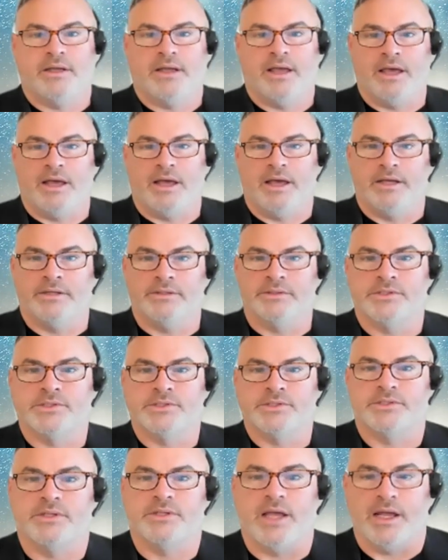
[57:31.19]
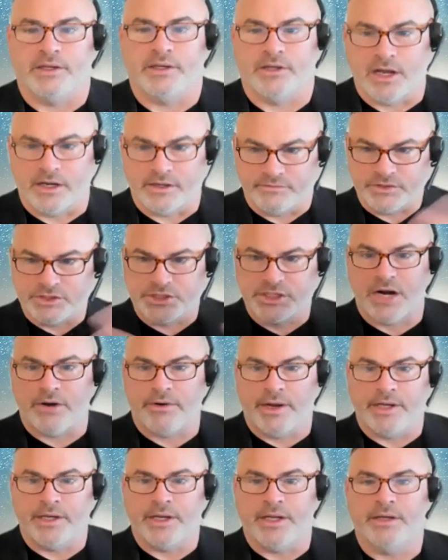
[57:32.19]
and kind of
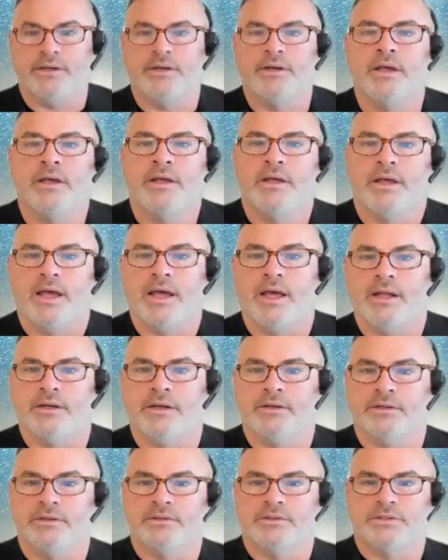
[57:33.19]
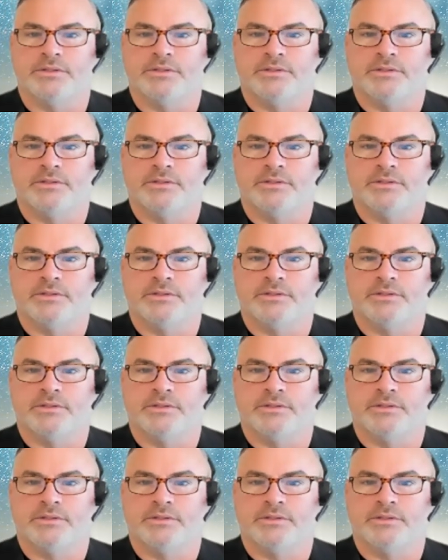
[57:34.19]
sharing it and